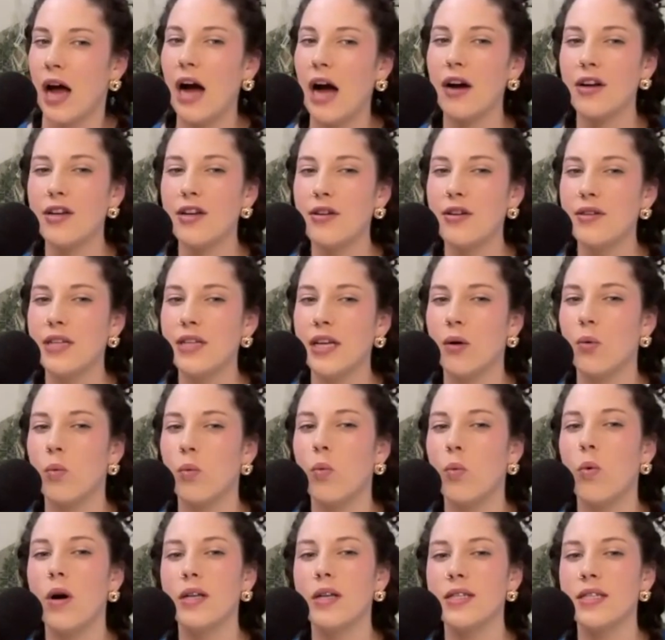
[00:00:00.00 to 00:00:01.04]
How can you take
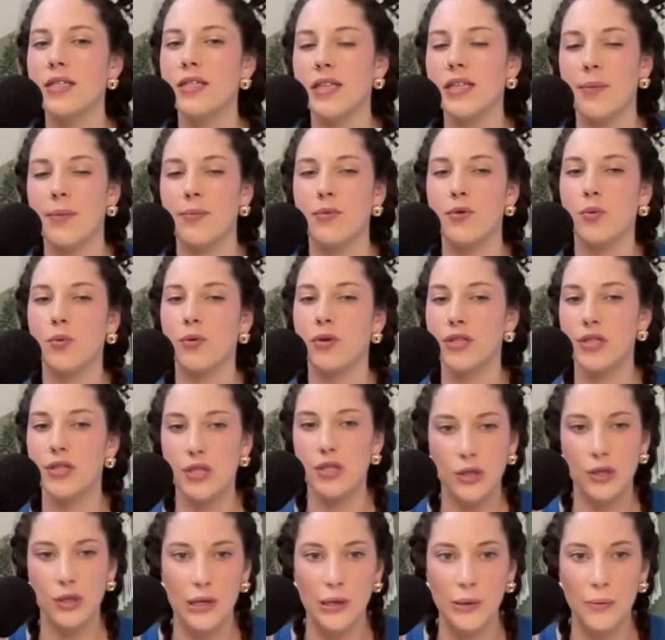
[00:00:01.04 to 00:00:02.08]
one step
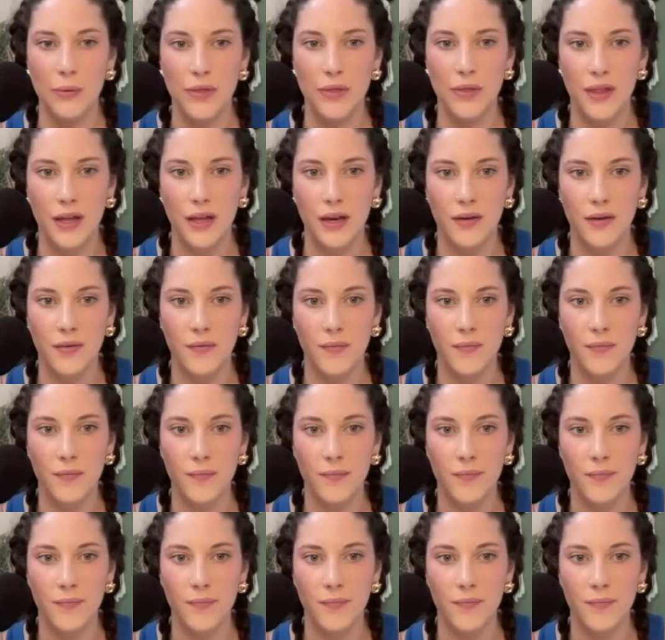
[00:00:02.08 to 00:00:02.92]
towards turning within?